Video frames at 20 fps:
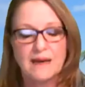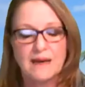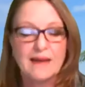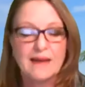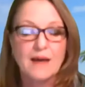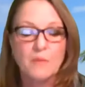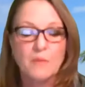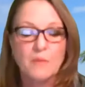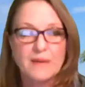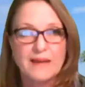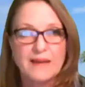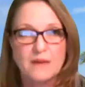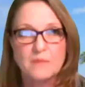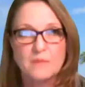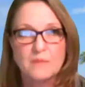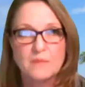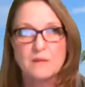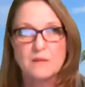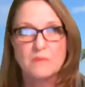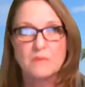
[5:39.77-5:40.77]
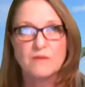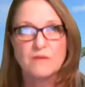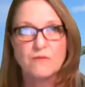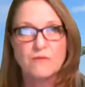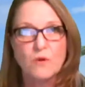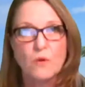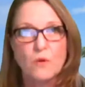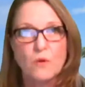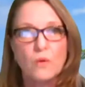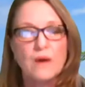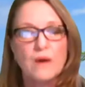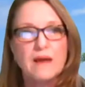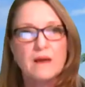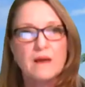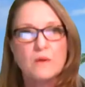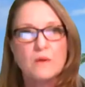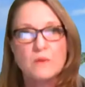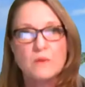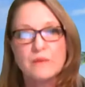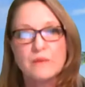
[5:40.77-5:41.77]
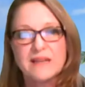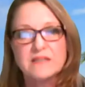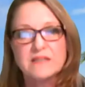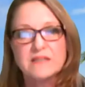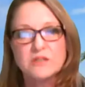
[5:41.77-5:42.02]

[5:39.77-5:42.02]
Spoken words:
company I'd been in before, we went